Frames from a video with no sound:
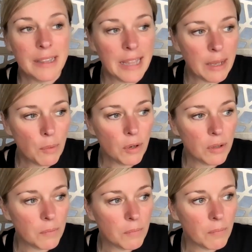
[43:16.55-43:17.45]
They
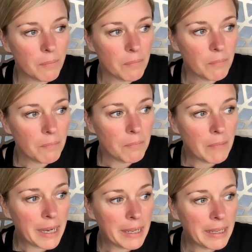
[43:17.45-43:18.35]
were
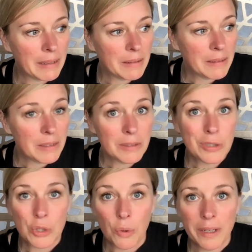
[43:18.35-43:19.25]
my
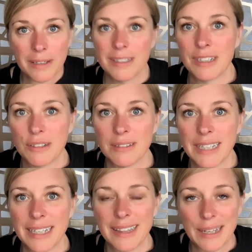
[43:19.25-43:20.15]
joy to
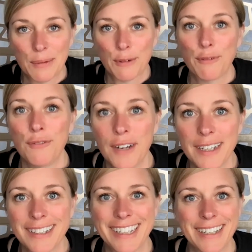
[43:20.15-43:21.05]
create. They were
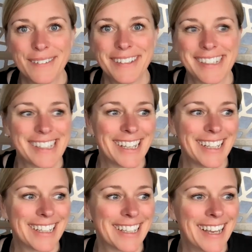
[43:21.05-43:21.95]
fun. It was
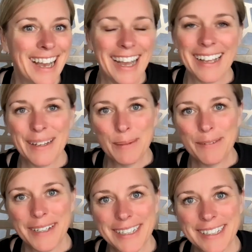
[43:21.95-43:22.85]
like, I can't
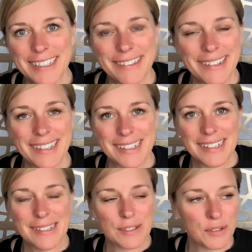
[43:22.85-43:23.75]
believe I get to do this.
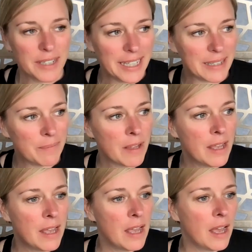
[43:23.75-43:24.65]
This is great.
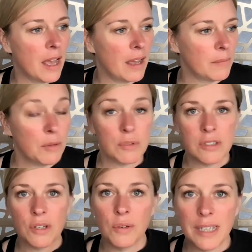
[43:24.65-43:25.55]
It was
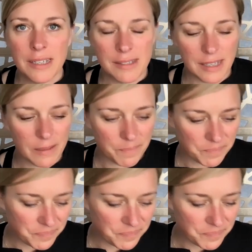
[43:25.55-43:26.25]
so easy.